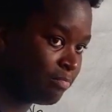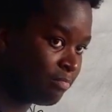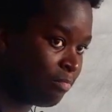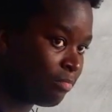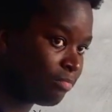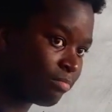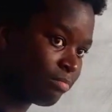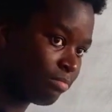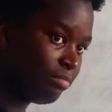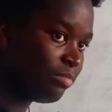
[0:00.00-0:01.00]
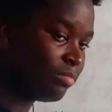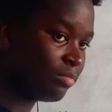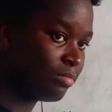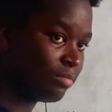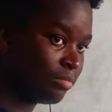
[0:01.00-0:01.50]
mm, which
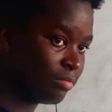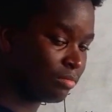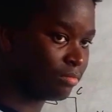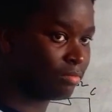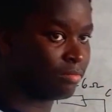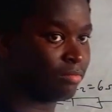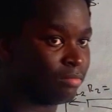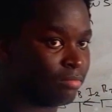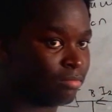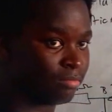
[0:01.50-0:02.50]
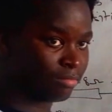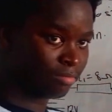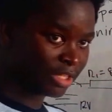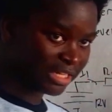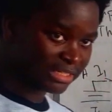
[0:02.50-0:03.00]
means the, the, the,
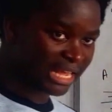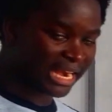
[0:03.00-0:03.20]
the direction.